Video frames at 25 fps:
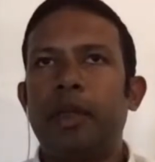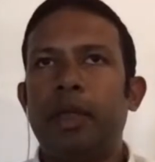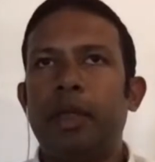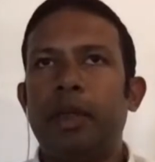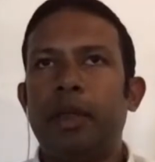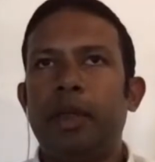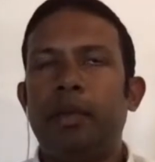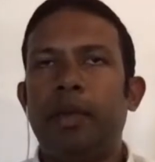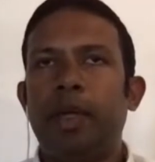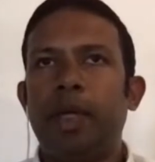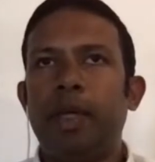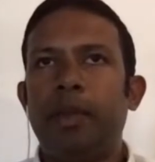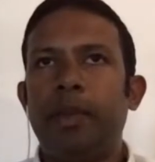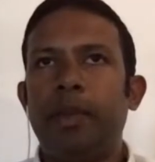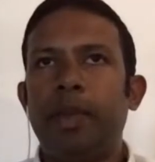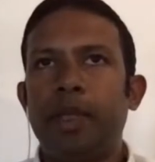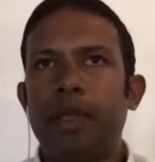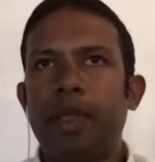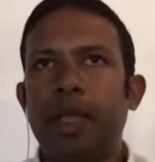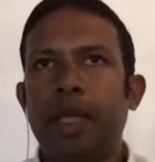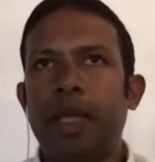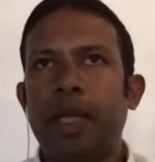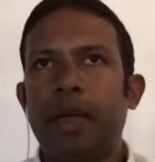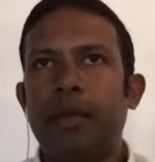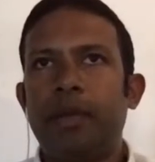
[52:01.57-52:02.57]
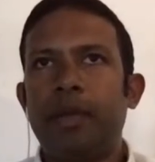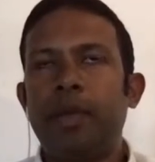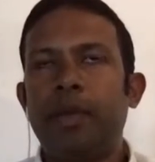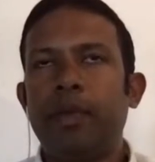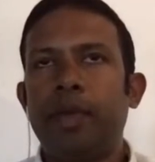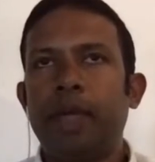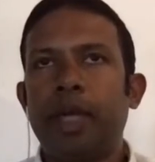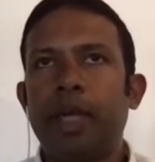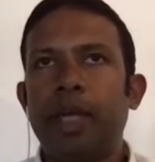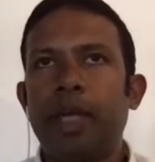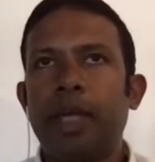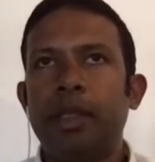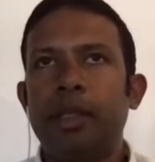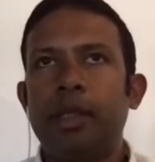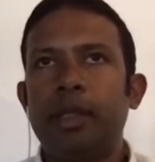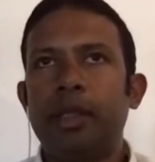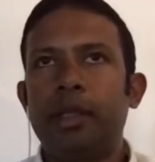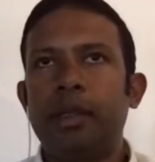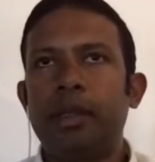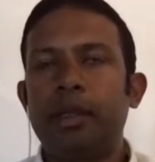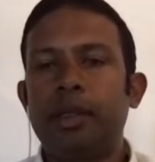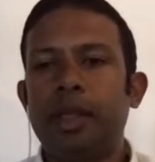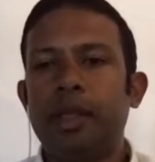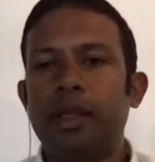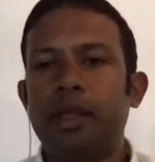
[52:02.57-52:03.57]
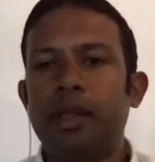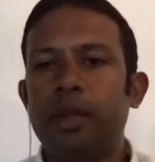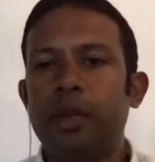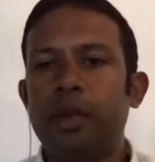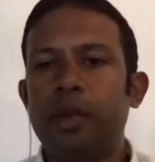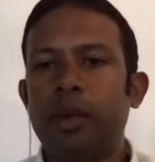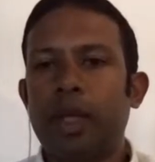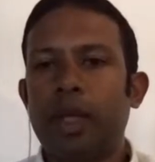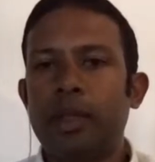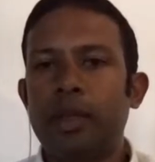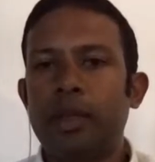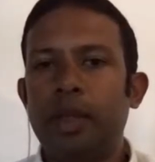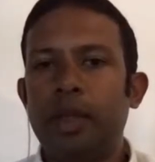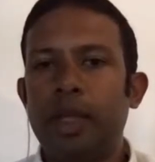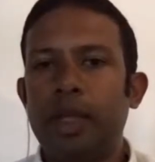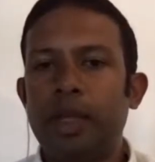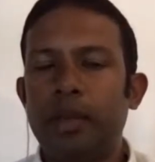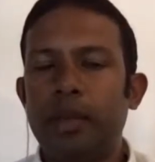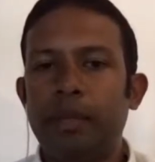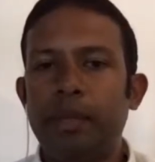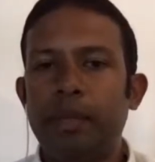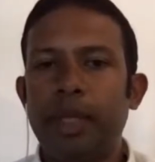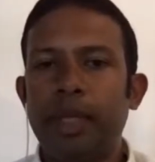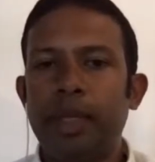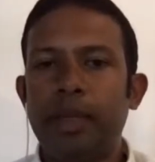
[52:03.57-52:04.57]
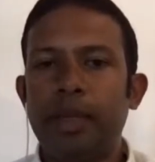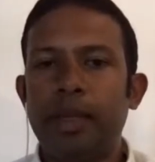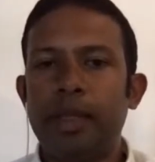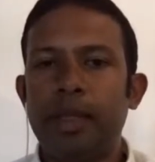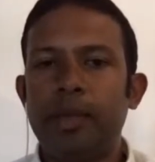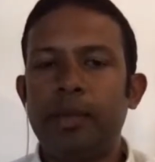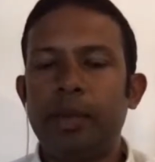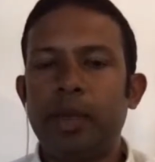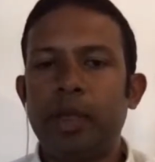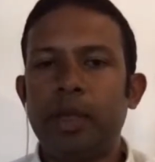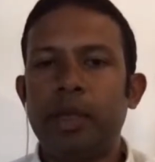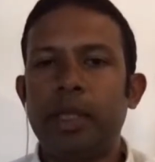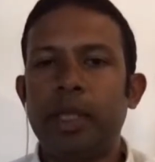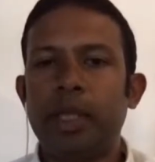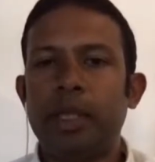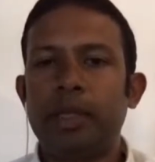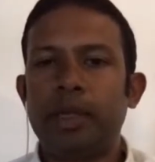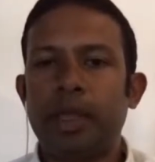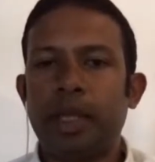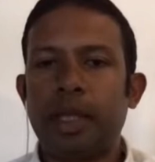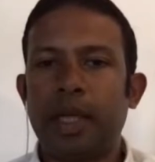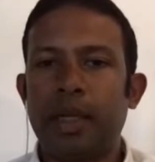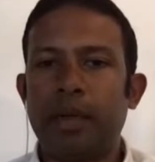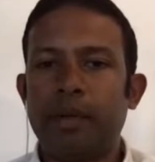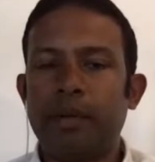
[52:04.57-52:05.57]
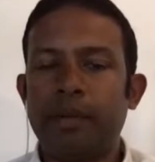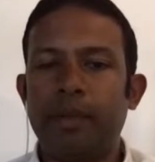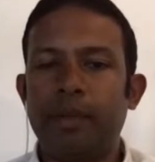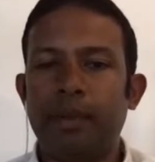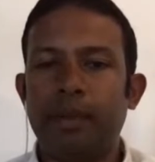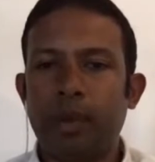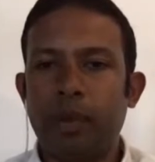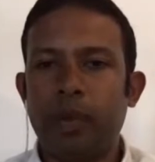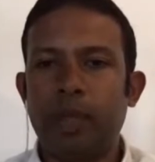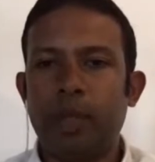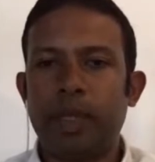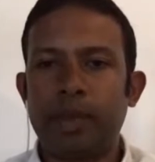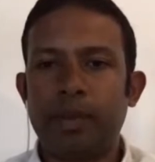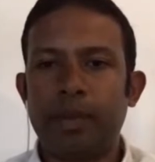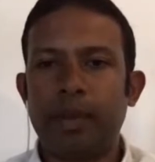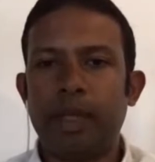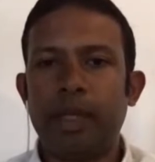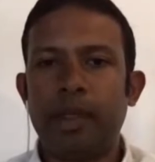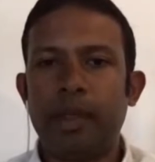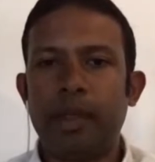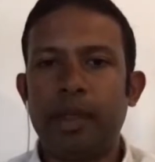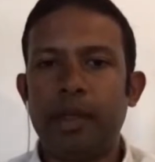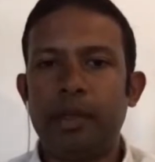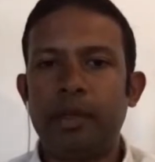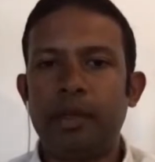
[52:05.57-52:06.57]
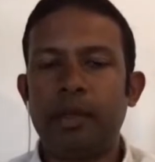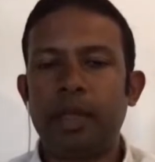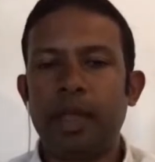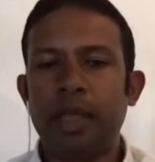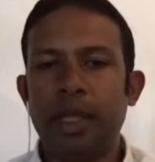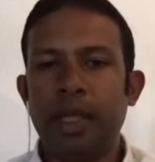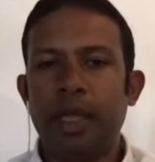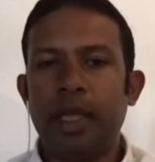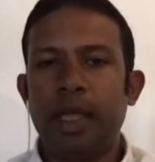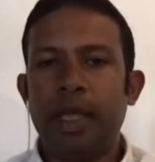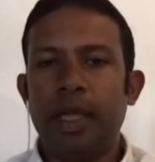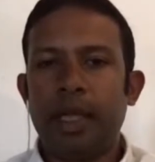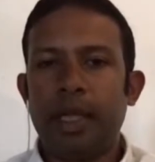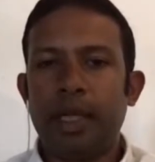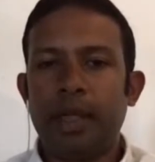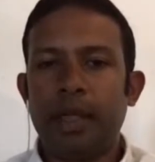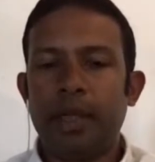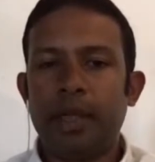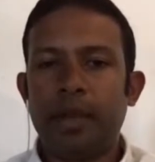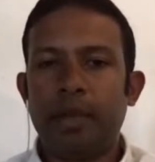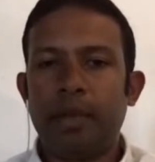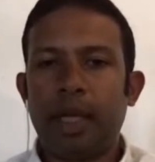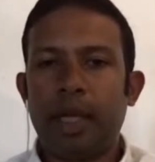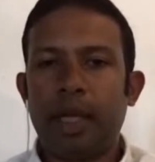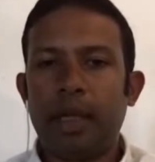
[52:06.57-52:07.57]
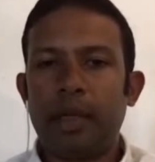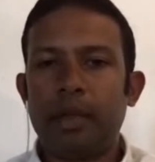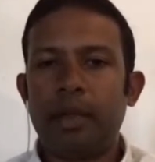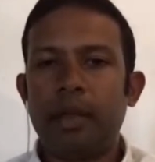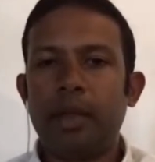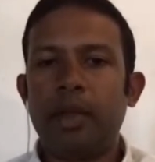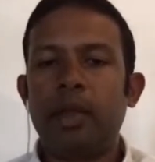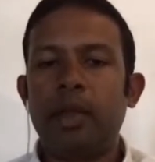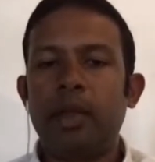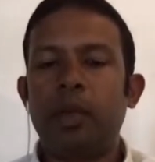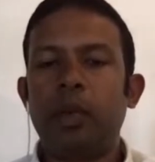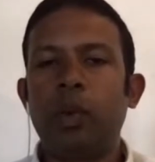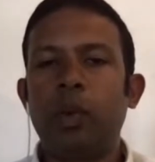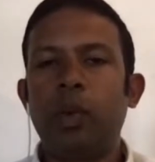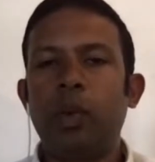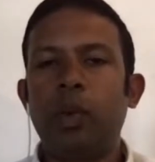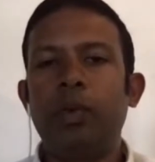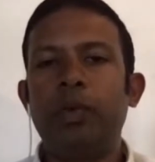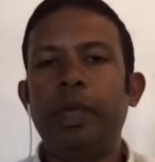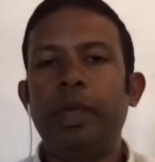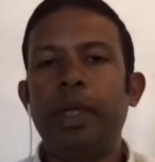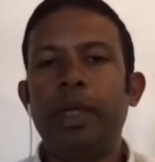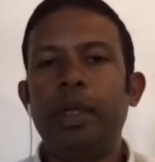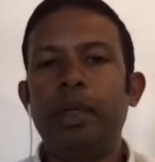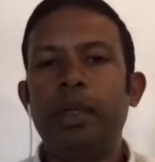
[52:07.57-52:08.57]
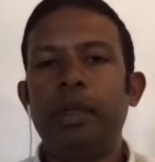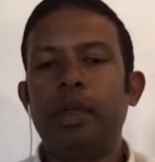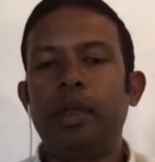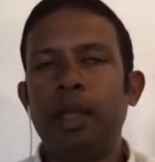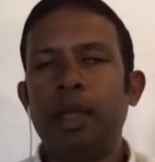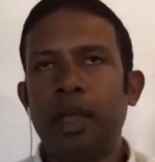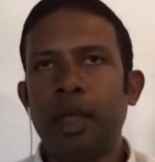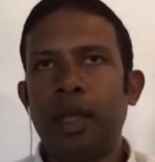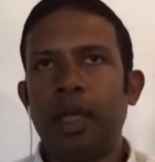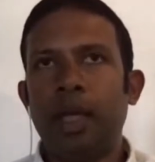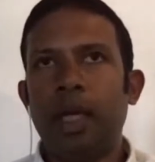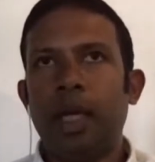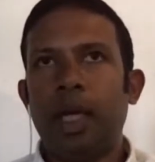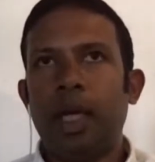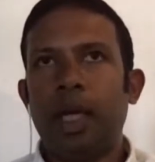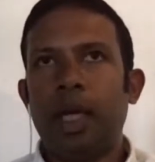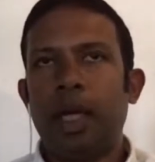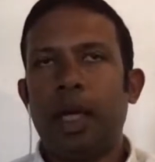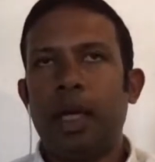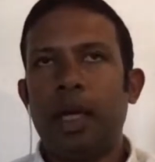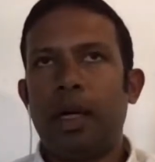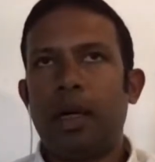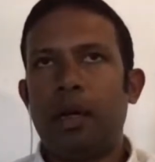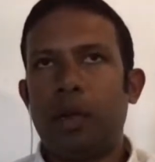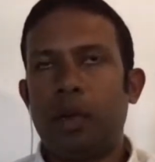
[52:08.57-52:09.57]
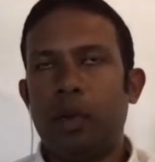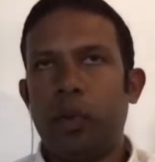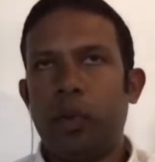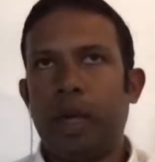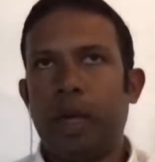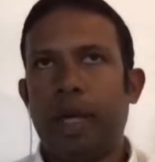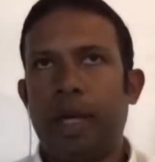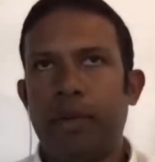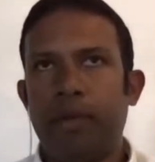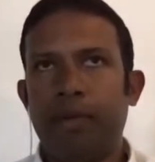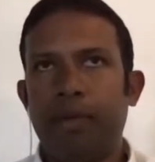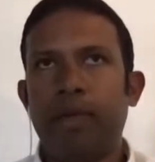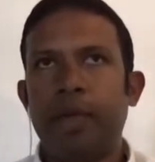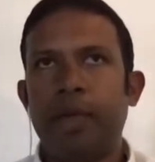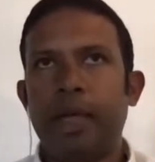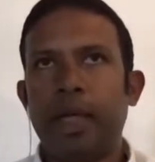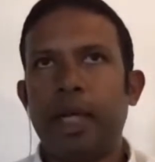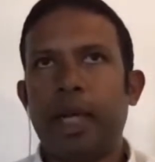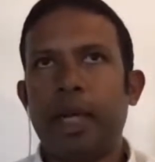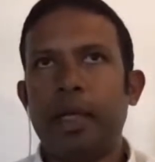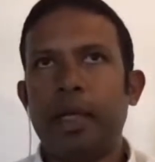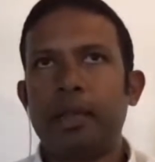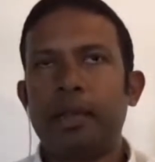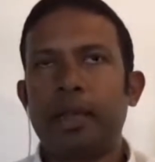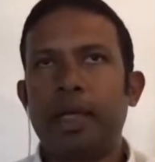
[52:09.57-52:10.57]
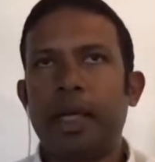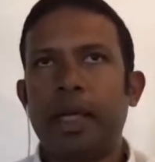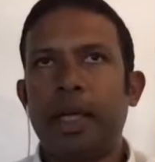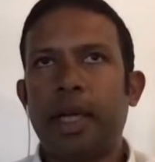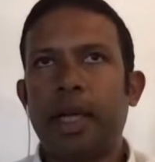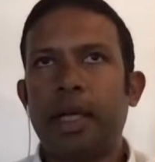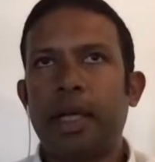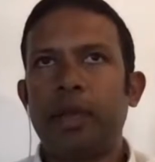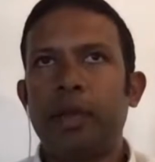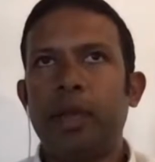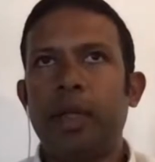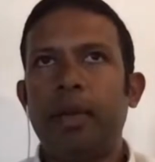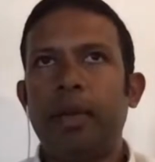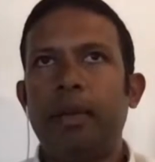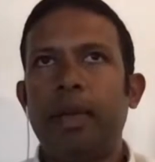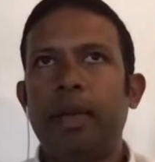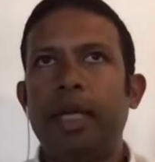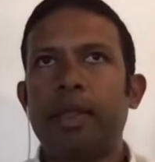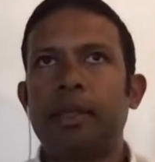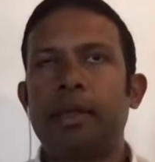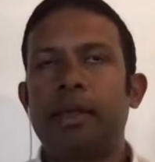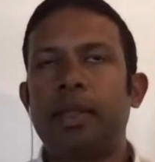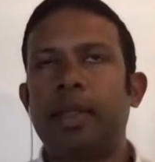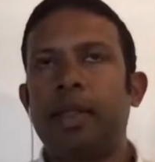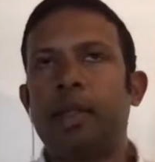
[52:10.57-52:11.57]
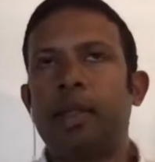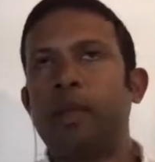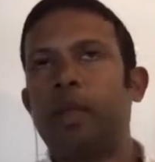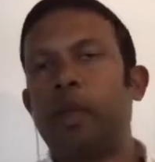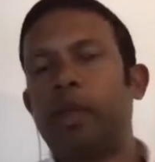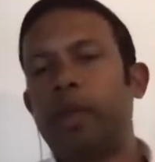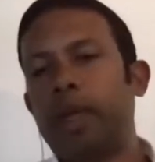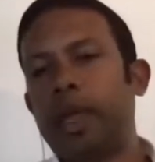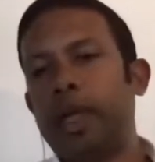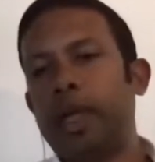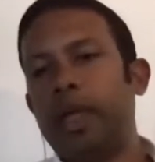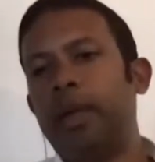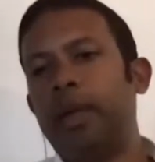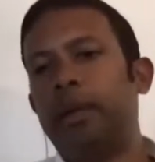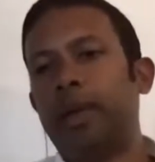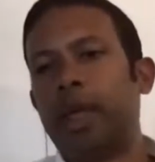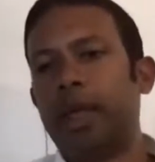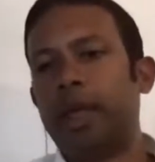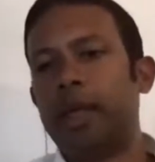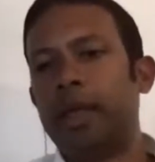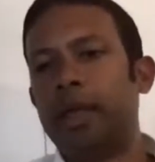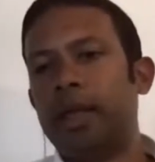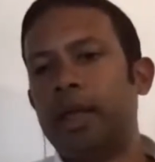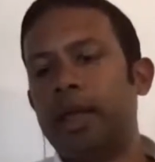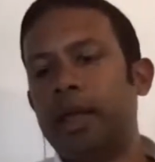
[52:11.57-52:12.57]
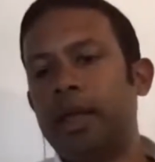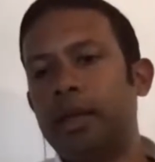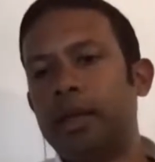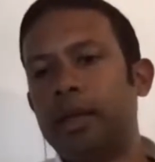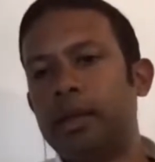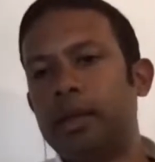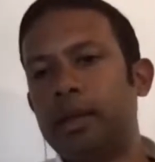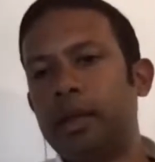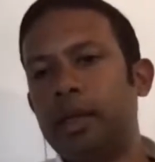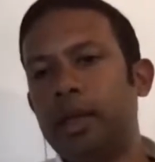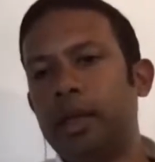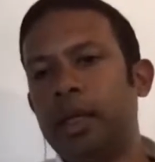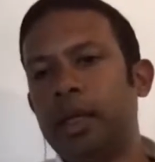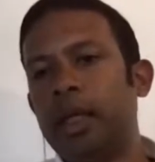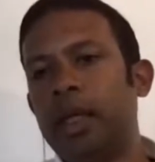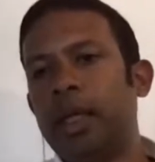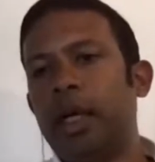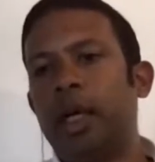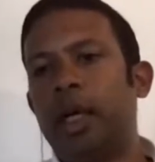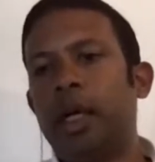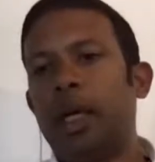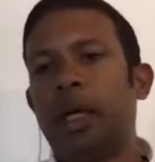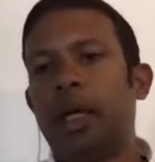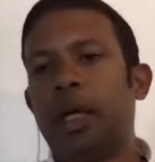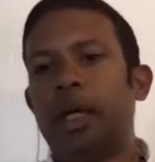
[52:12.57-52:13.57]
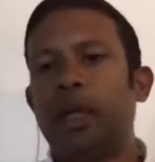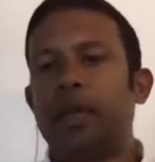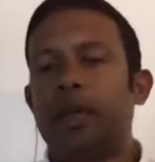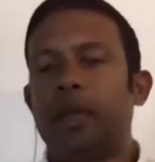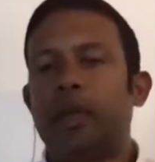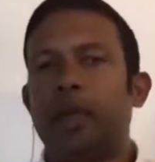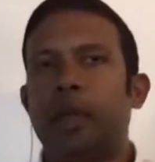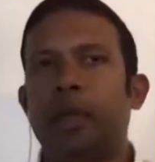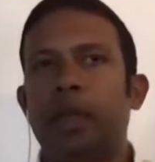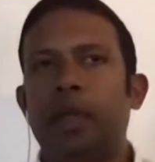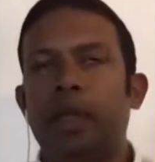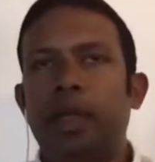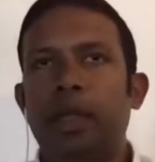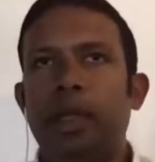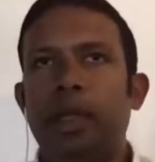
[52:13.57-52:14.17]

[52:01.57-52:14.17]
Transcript: developers that have the financial strength to actually complete these projects and have more experience in the market, who have products that actually make sense for where demand is. So